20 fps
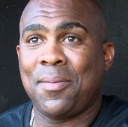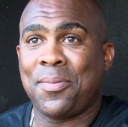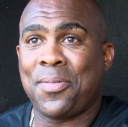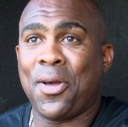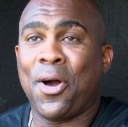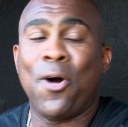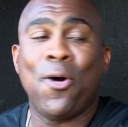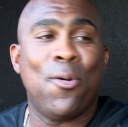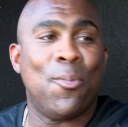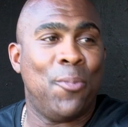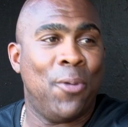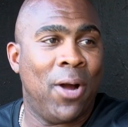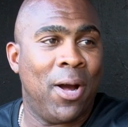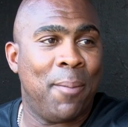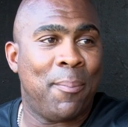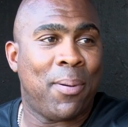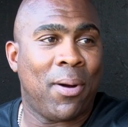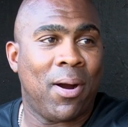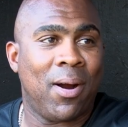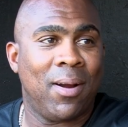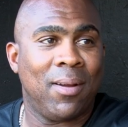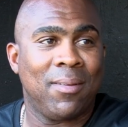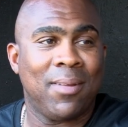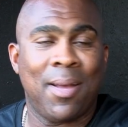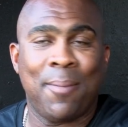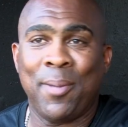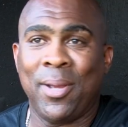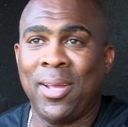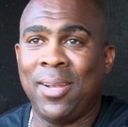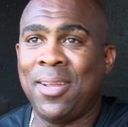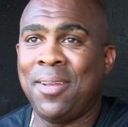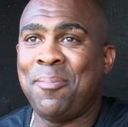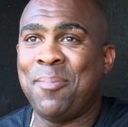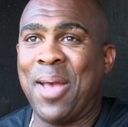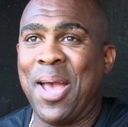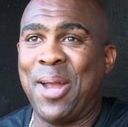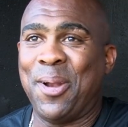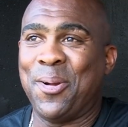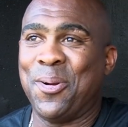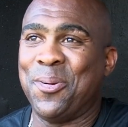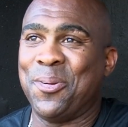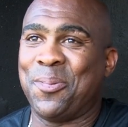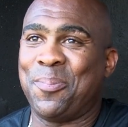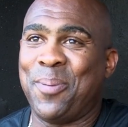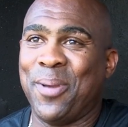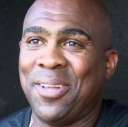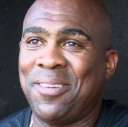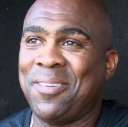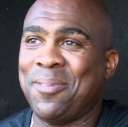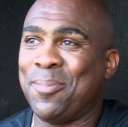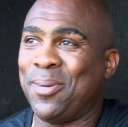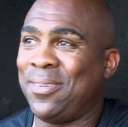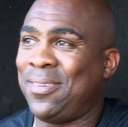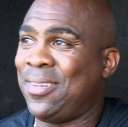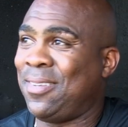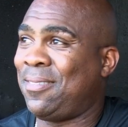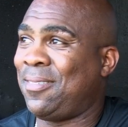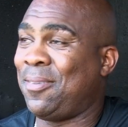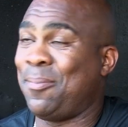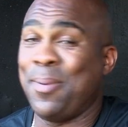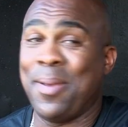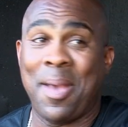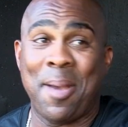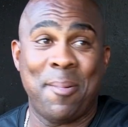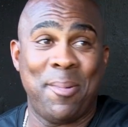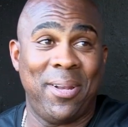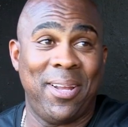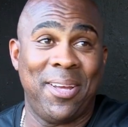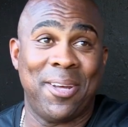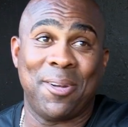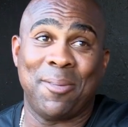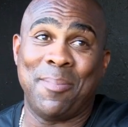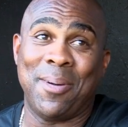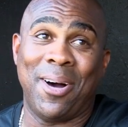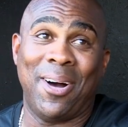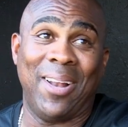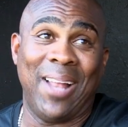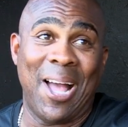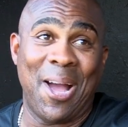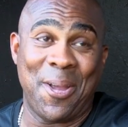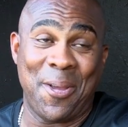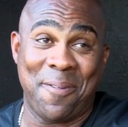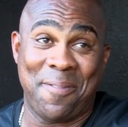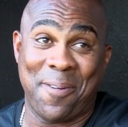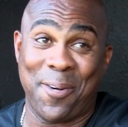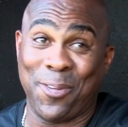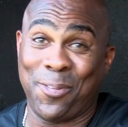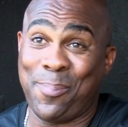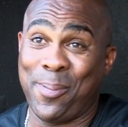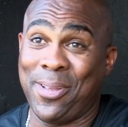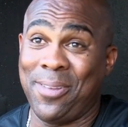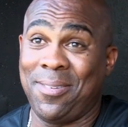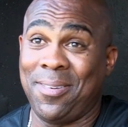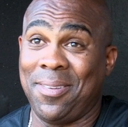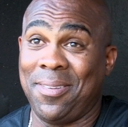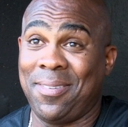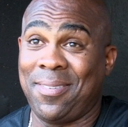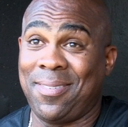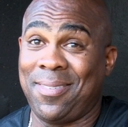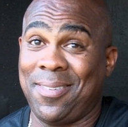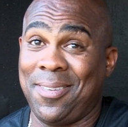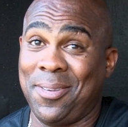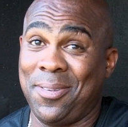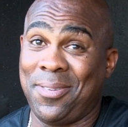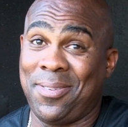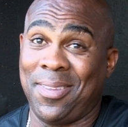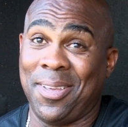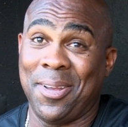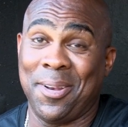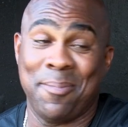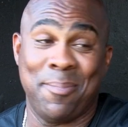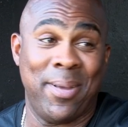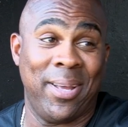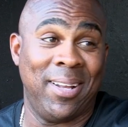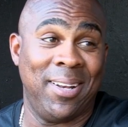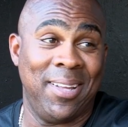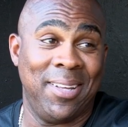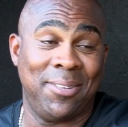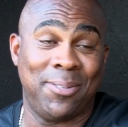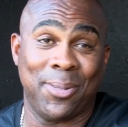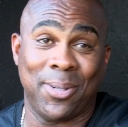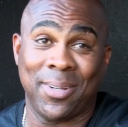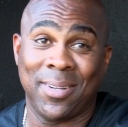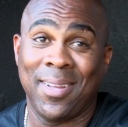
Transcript: The home run part. I mean, it didn't matter who was pitching, but just to be able to hit a ball out your first pitch you see in the big leagues,